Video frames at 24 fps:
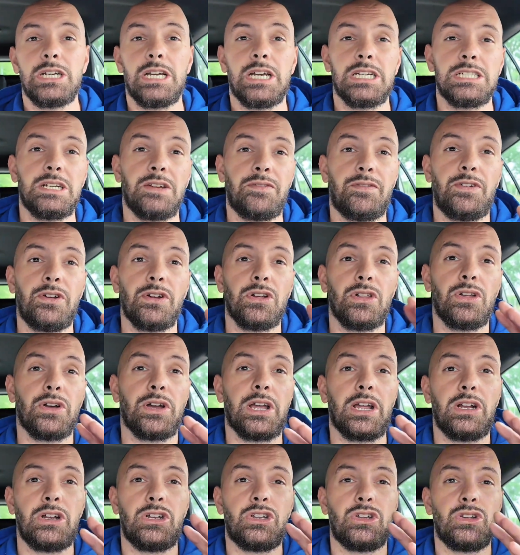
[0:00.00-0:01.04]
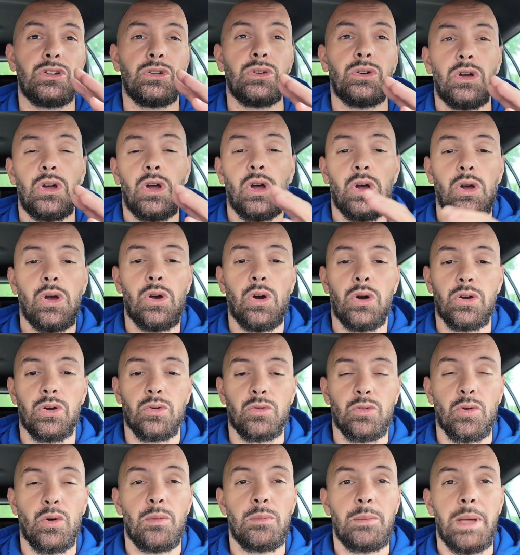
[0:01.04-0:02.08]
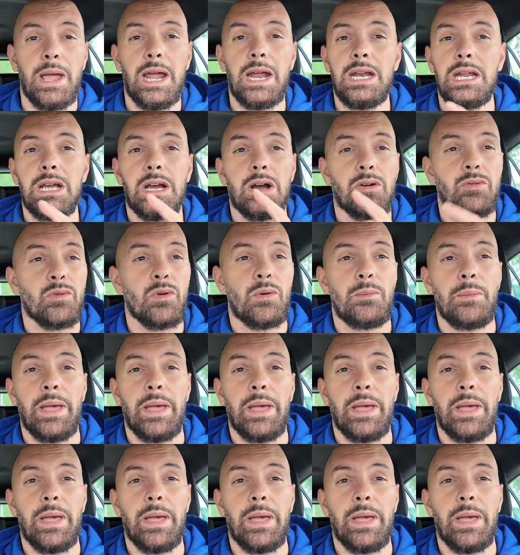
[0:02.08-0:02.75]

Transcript: Because if you're looking to go to Romania